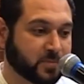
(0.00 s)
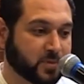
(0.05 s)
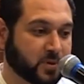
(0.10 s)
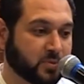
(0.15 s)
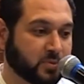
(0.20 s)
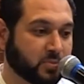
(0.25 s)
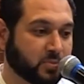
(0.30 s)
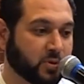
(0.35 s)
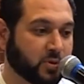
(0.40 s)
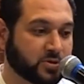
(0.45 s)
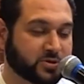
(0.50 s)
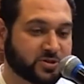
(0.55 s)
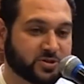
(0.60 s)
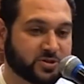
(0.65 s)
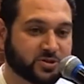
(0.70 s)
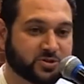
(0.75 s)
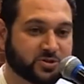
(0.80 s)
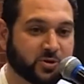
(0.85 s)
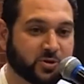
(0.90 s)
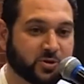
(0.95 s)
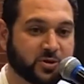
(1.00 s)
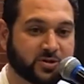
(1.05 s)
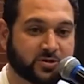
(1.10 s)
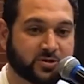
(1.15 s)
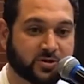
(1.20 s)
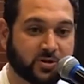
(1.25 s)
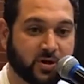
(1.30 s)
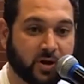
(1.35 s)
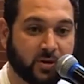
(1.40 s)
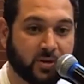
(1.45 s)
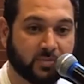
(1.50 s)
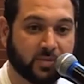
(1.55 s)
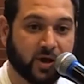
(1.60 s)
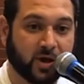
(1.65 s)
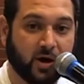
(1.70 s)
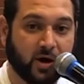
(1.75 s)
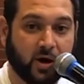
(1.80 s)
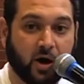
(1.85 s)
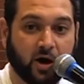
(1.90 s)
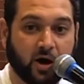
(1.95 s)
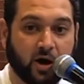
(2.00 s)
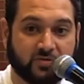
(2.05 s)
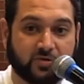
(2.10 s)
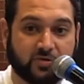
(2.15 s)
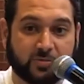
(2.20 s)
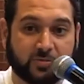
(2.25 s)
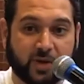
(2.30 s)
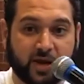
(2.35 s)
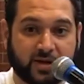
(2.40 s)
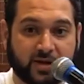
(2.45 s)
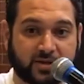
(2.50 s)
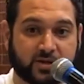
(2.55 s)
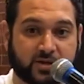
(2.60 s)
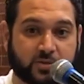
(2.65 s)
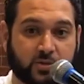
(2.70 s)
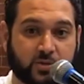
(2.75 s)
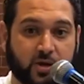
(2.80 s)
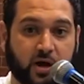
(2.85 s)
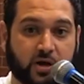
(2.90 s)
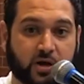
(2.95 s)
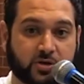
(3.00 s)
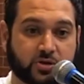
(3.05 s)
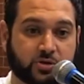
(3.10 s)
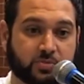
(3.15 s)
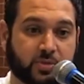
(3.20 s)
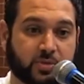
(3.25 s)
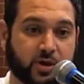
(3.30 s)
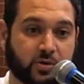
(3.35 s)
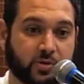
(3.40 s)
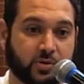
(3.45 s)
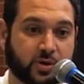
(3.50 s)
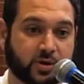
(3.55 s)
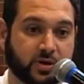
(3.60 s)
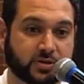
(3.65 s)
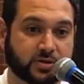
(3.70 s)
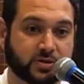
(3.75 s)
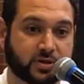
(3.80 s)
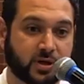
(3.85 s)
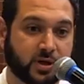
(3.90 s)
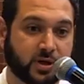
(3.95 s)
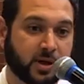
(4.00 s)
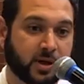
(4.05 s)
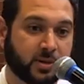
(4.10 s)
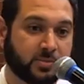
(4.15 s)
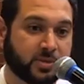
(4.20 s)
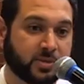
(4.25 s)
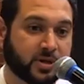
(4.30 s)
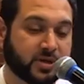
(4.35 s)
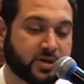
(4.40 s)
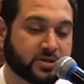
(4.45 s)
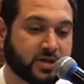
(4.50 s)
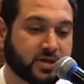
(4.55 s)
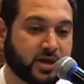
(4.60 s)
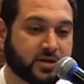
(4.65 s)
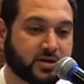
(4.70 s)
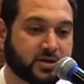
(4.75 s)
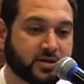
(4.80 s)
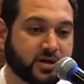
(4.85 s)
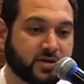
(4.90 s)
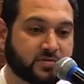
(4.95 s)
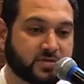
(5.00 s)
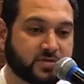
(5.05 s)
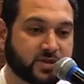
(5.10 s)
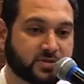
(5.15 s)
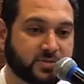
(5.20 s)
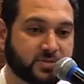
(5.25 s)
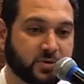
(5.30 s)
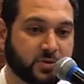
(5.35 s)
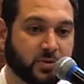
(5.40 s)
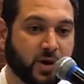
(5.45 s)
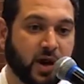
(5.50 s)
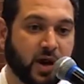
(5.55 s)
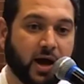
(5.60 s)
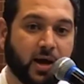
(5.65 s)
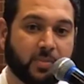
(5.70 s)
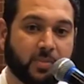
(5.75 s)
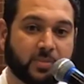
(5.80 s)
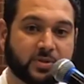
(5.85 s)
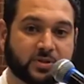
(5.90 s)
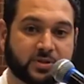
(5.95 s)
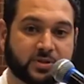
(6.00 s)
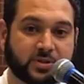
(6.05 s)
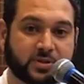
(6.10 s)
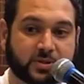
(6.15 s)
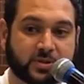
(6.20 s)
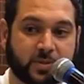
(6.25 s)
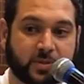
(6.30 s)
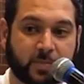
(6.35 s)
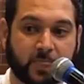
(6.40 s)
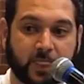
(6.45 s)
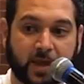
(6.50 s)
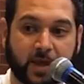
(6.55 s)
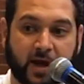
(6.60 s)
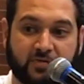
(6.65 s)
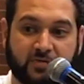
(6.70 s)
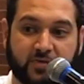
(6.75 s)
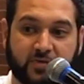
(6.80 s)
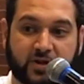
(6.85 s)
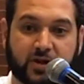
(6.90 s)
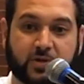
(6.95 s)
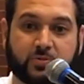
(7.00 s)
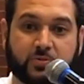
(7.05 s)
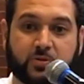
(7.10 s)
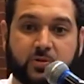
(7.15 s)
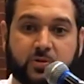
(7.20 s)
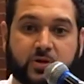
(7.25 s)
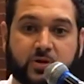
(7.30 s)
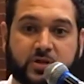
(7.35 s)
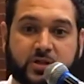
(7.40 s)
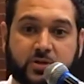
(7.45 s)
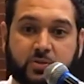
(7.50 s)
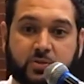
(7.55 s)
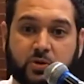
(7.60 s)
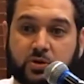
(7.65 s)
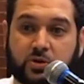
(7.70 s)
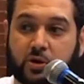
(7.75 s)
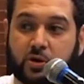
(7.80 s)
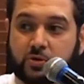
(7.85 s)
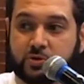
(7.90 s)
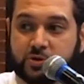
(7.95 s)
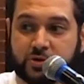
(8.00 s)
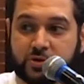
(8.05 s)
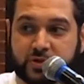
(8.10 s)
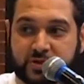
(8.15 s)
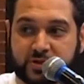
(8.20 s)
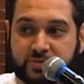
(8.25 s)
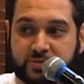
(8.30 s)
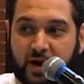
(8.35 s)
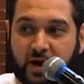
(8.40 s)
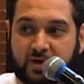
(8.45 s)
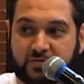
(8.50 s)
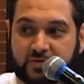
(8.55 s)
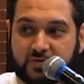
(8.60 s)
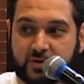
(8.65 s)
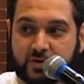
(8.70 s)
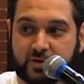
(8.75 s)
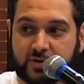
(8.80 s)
more to the story to come that all of humanity will also bear witness. Because on the Day of Judgment, what happens is every community will go to its prophet.